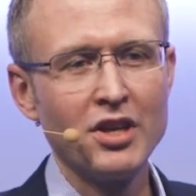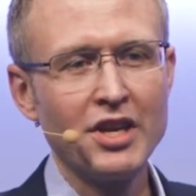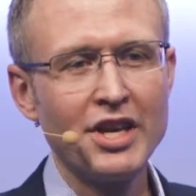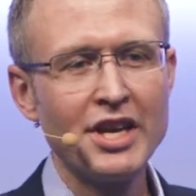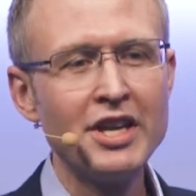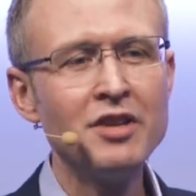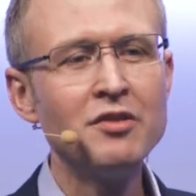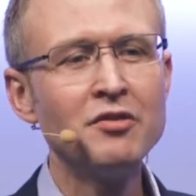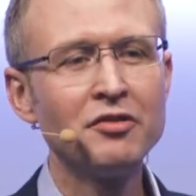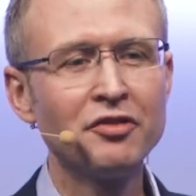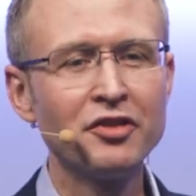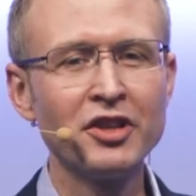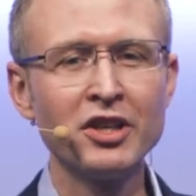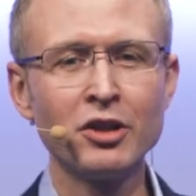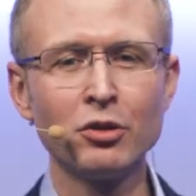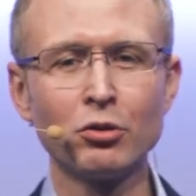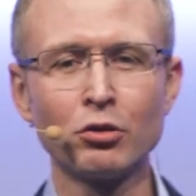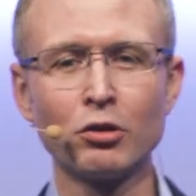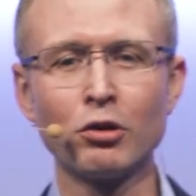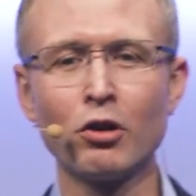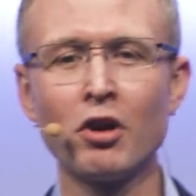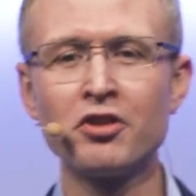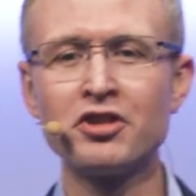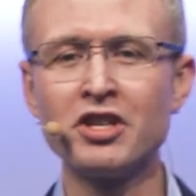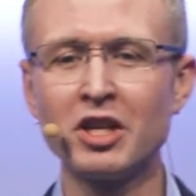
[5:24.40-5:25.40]

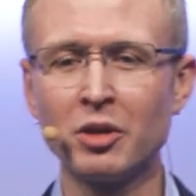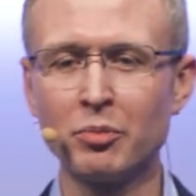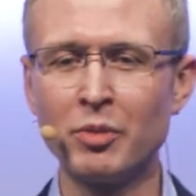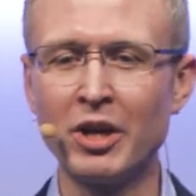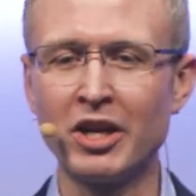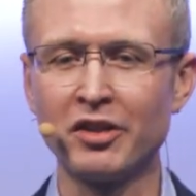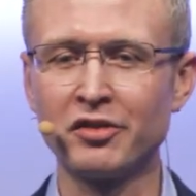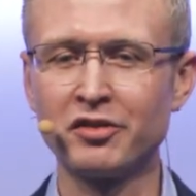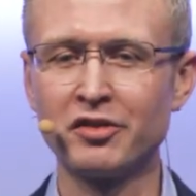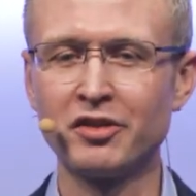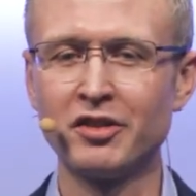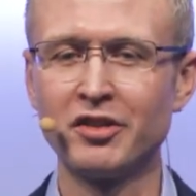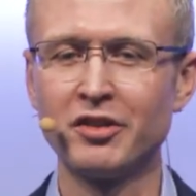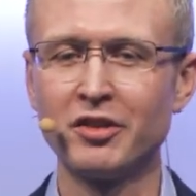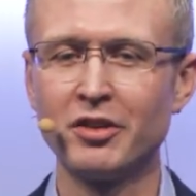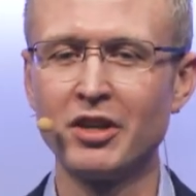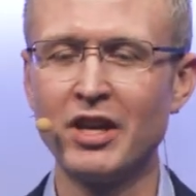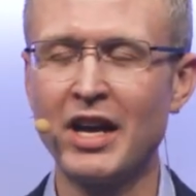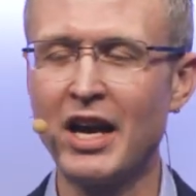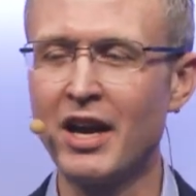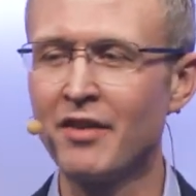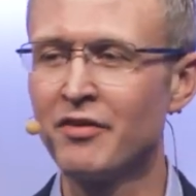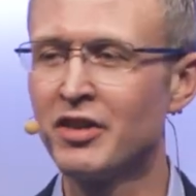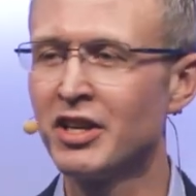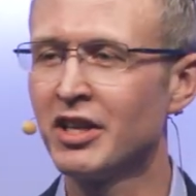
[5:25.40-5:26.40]
In-field logic-based,
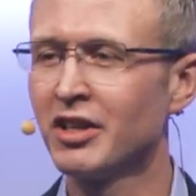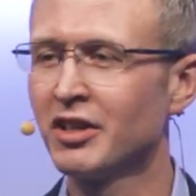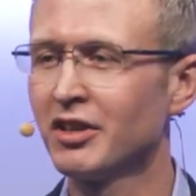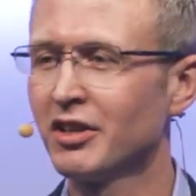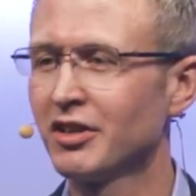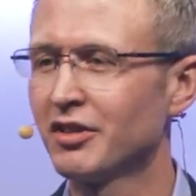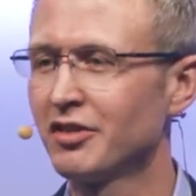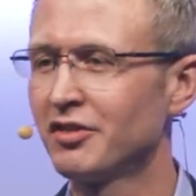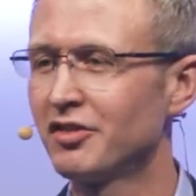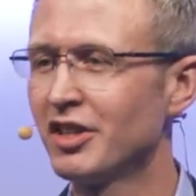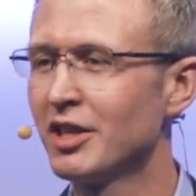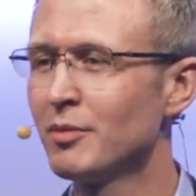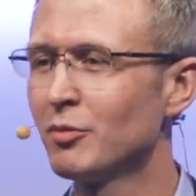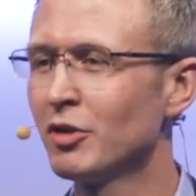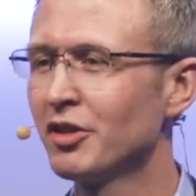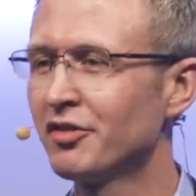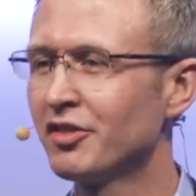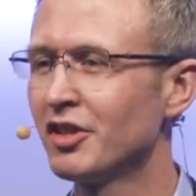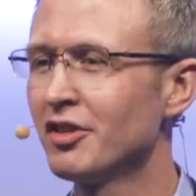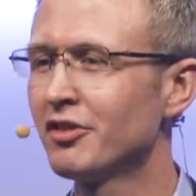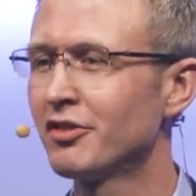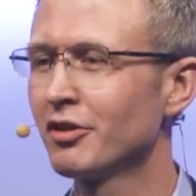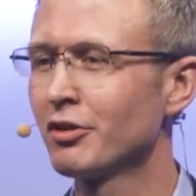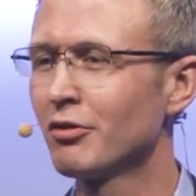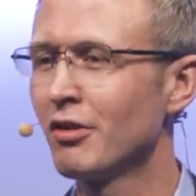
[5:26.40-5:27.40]
having seamless
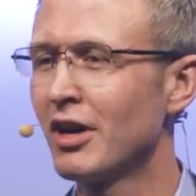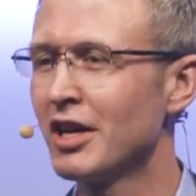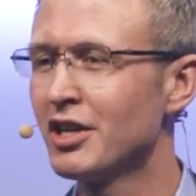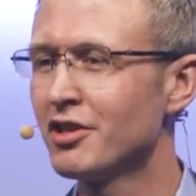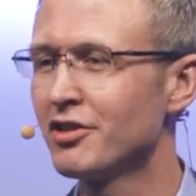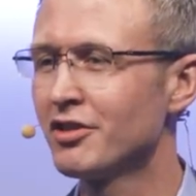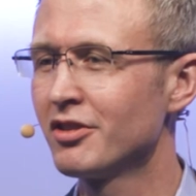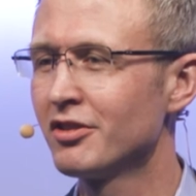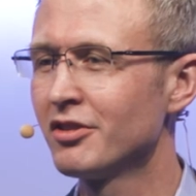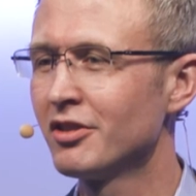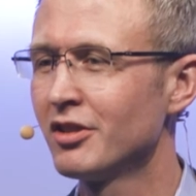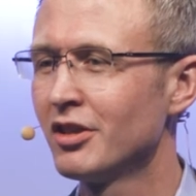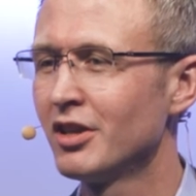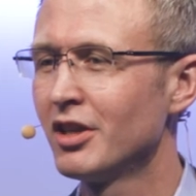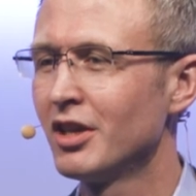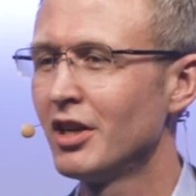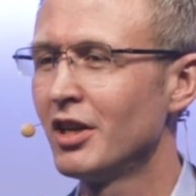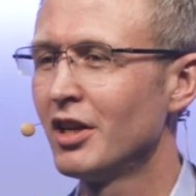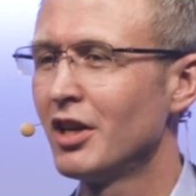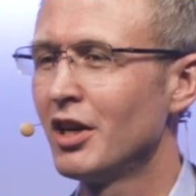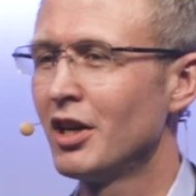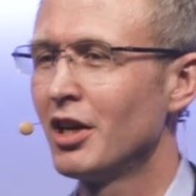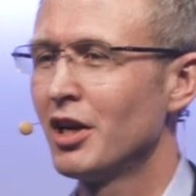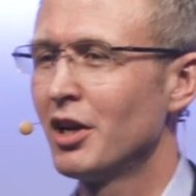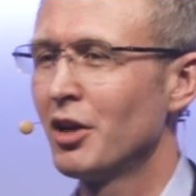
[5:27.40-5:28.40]
integration
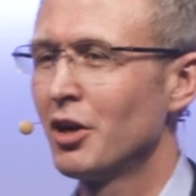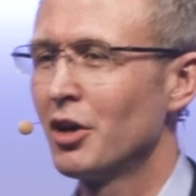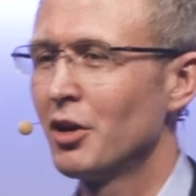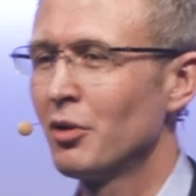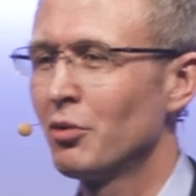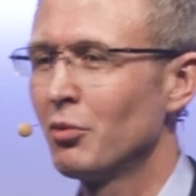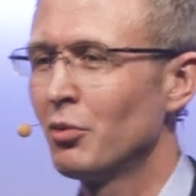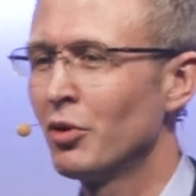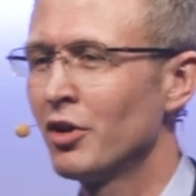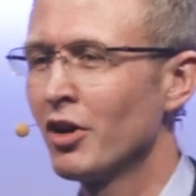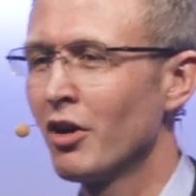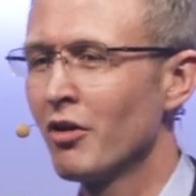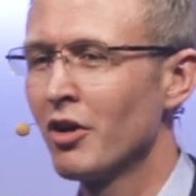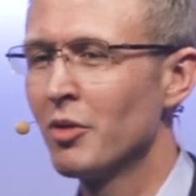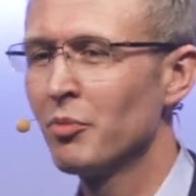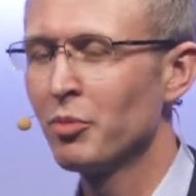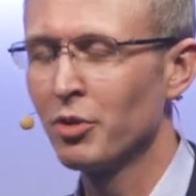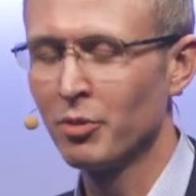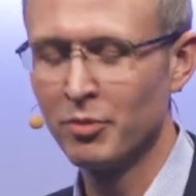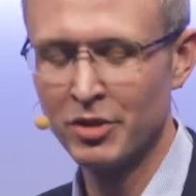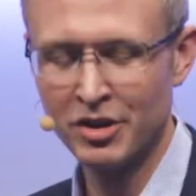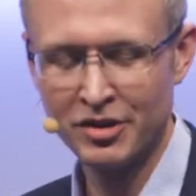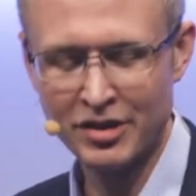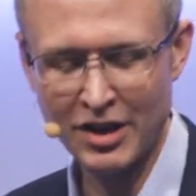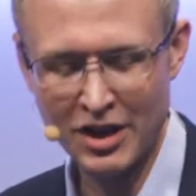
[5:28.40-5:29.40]
with our
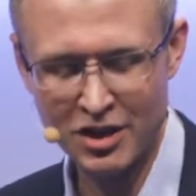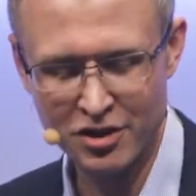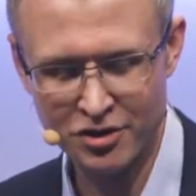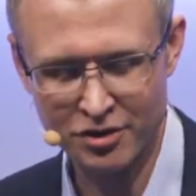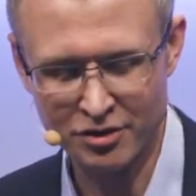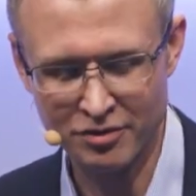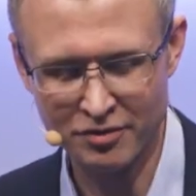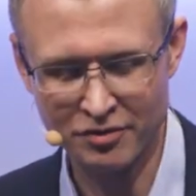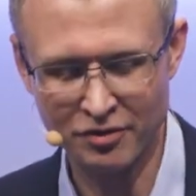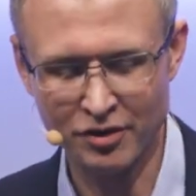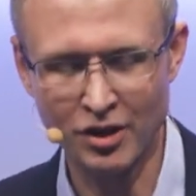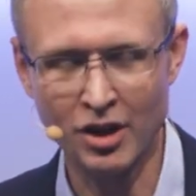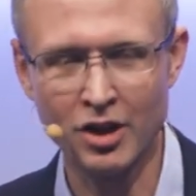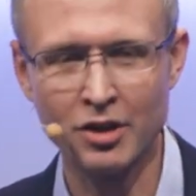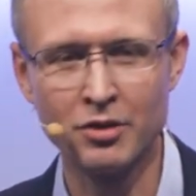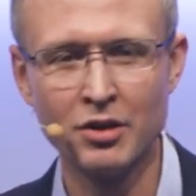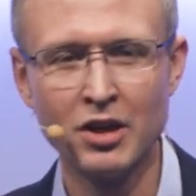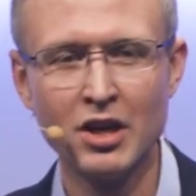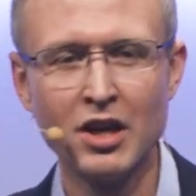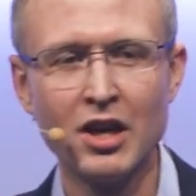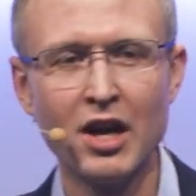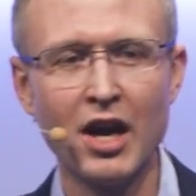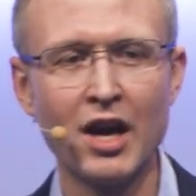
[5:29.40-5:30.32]
implementation flow.